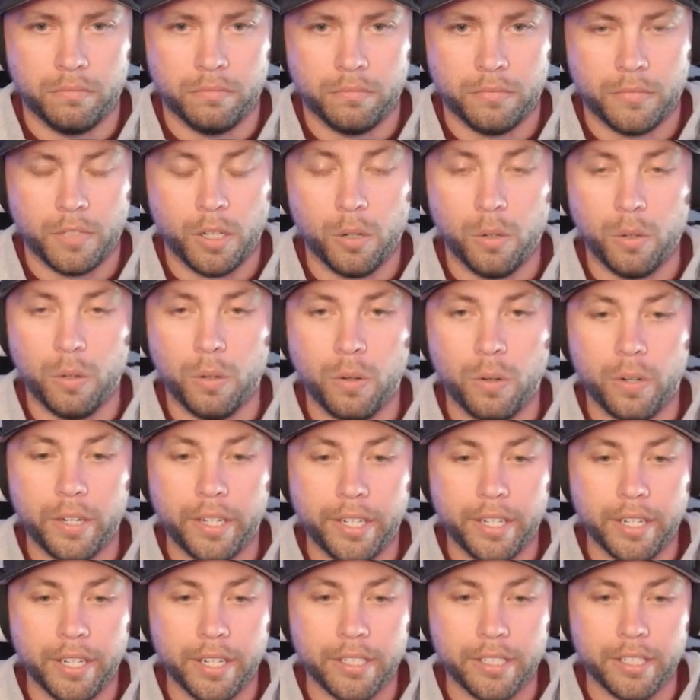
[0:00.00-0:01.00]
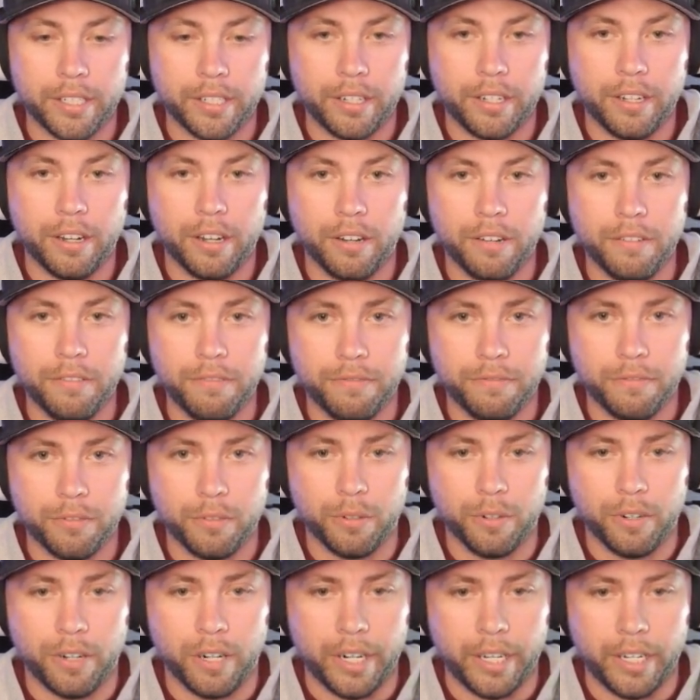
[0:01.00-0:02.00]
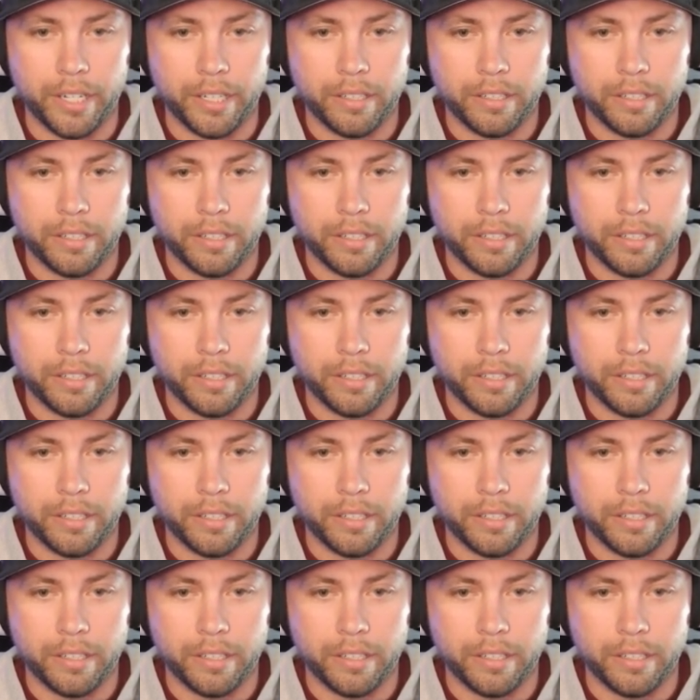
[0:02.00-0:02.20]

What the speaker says: Oh, he doesn't go for it.